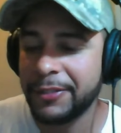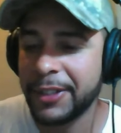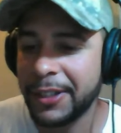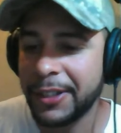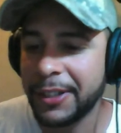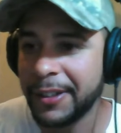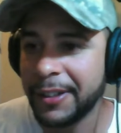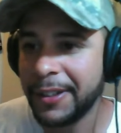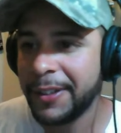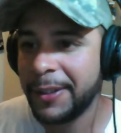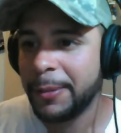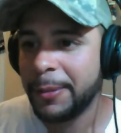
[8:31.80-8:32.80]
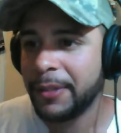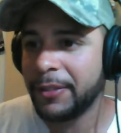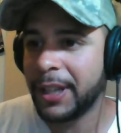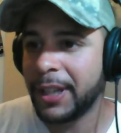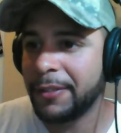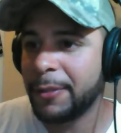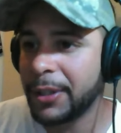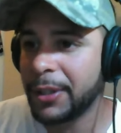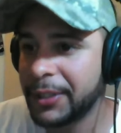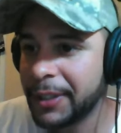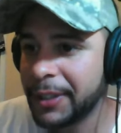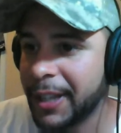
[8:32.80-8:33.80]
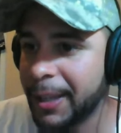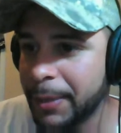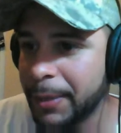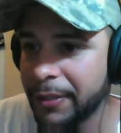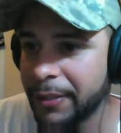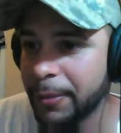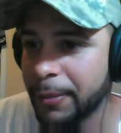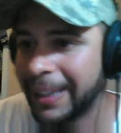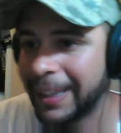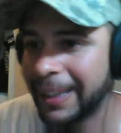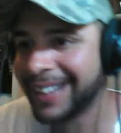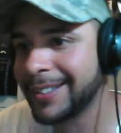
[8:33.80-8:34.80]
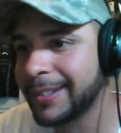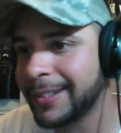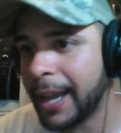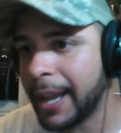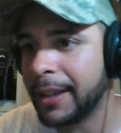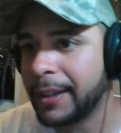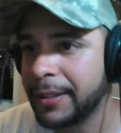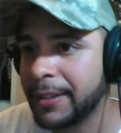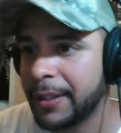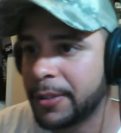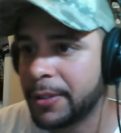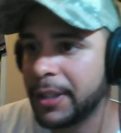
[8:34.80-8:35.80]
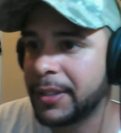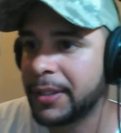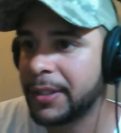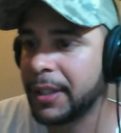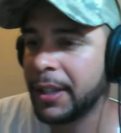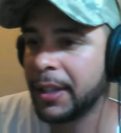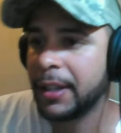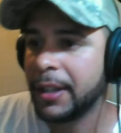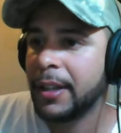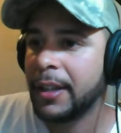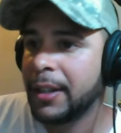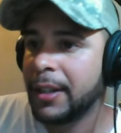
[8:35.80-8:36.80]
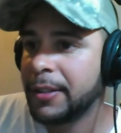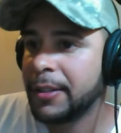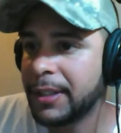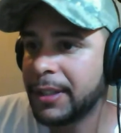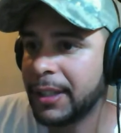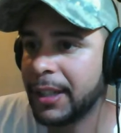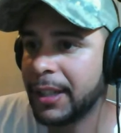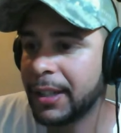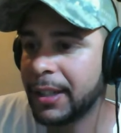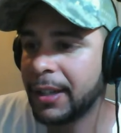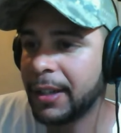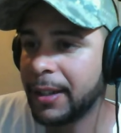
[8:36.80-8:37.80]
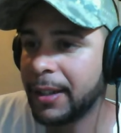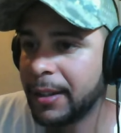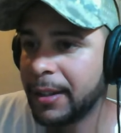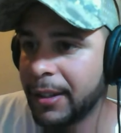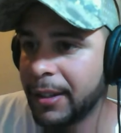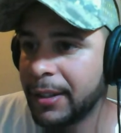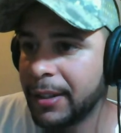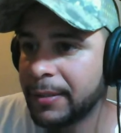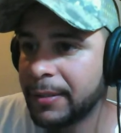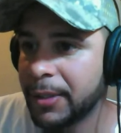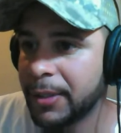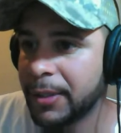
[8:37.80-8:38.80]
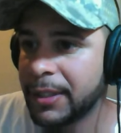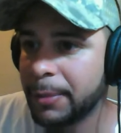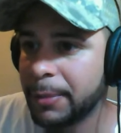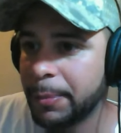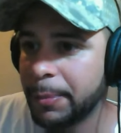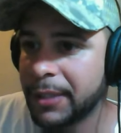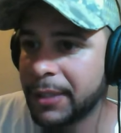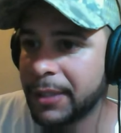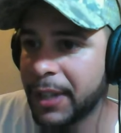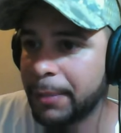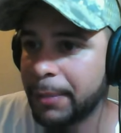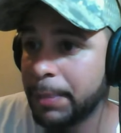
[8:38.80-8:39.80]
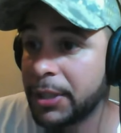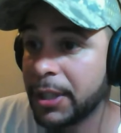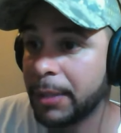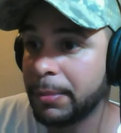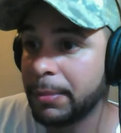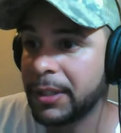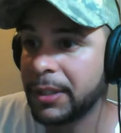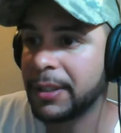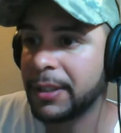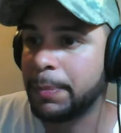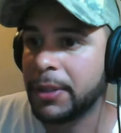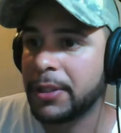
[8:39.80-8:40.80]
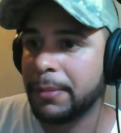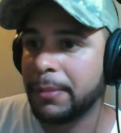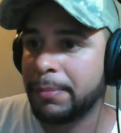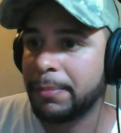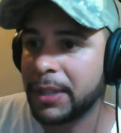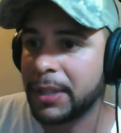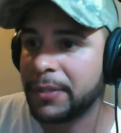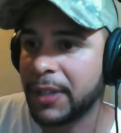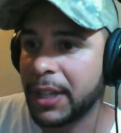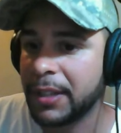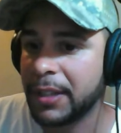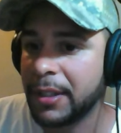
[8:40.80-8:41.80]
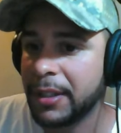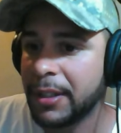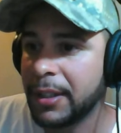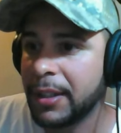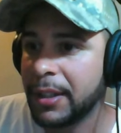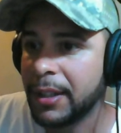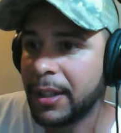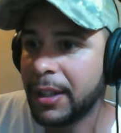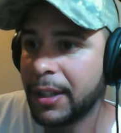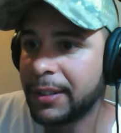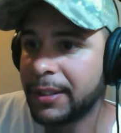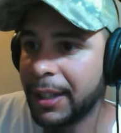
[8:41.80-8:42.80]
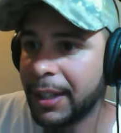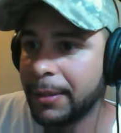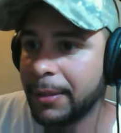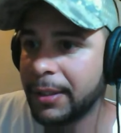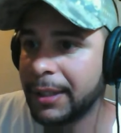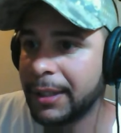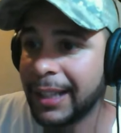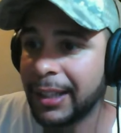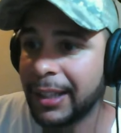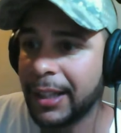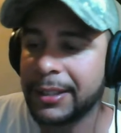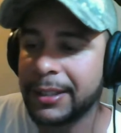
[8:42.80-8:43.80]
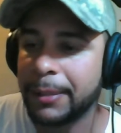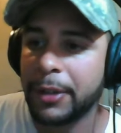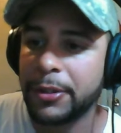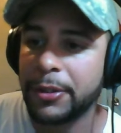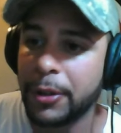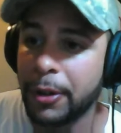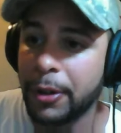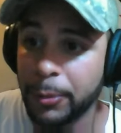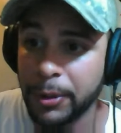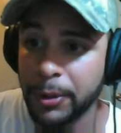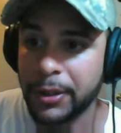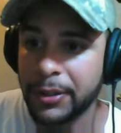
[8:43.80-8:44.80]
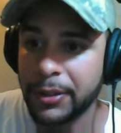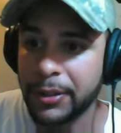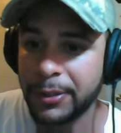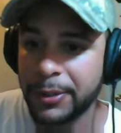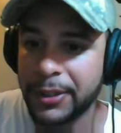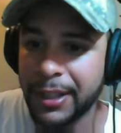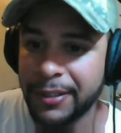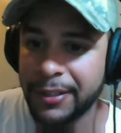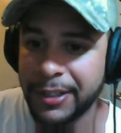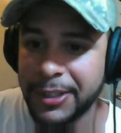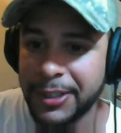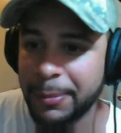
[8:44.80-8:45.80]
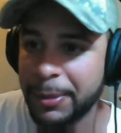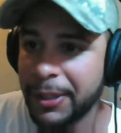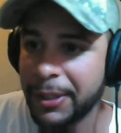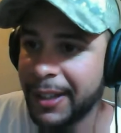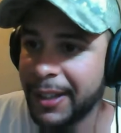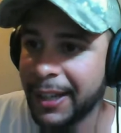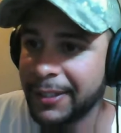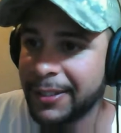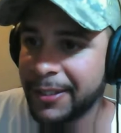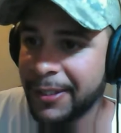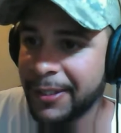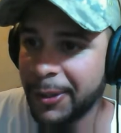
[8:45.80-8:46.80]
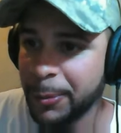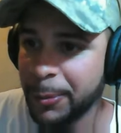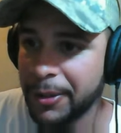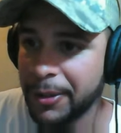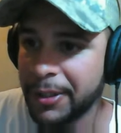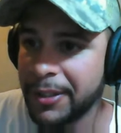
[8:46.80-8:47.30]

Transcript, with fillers: a uh, we have a live question that came in here from Black Stang. He said, "Tracy, Tracy and uh, Tracy, I'm your biggest fan, Bishop. He says it's Bishop, biggest fan. Uh, tell tell us about your artwork. So he's kind of already jumping into that artwork.